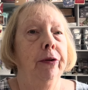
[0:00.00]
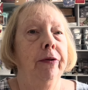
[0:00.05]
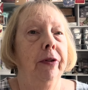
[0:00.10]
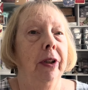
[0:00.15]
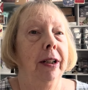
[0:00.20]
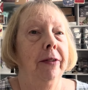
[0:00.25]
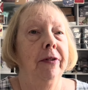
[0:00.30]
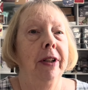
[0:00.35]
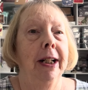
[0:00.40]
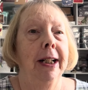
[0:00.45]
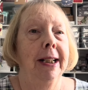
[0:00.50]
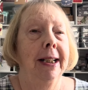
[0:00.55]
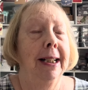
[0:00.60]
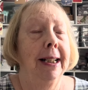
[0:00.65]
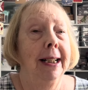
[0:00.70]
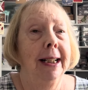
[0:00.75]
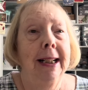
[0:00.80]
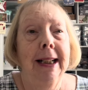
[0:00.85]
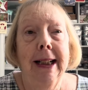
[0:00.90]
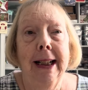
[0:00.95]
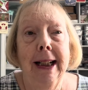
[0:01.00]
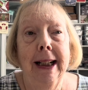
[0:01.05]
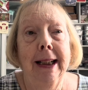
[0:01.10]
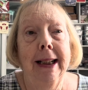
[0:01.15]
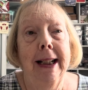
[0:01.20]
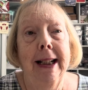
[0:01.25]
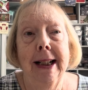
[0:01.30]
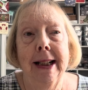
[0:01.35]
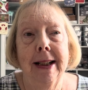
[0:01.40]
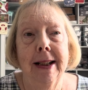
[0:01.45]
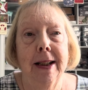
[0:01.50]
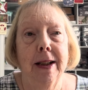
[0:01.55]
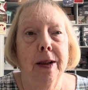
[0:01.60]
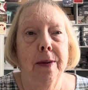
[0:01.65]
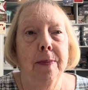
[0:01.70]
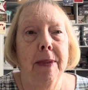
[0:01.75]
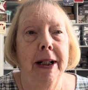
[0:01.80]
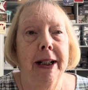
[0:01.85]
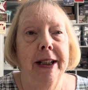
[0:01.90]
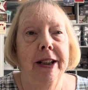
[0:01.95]
519, and this is
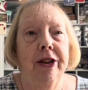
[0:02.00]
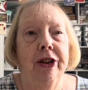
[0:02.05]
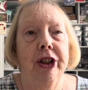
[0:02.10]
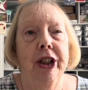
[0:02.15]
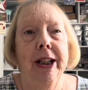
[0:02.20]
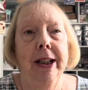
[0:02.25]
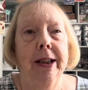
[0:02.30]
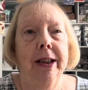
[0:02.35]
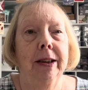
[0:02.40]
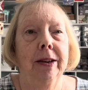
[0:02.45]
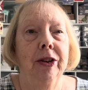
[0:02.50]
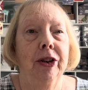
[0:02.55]
my channel.